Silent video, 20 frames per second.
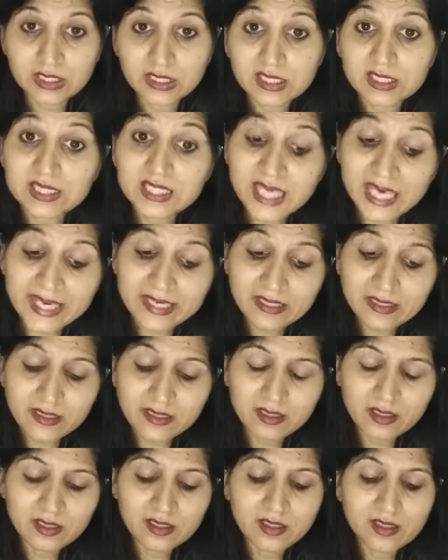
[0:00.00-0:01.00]
Then
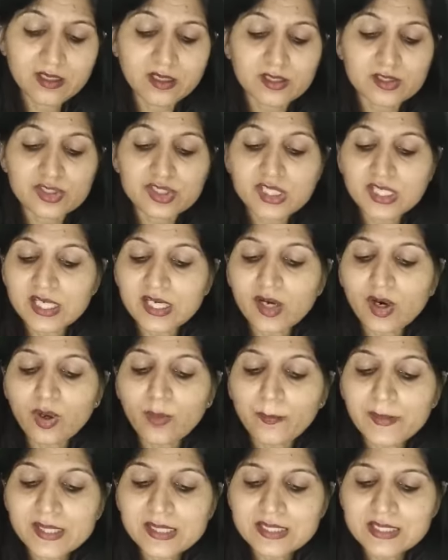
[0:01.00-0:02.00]
she
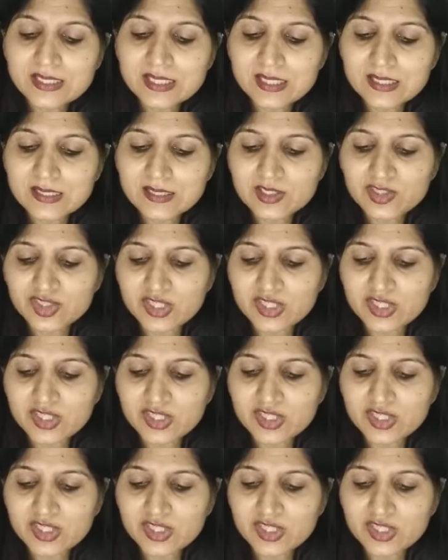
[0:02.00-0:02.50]
opens his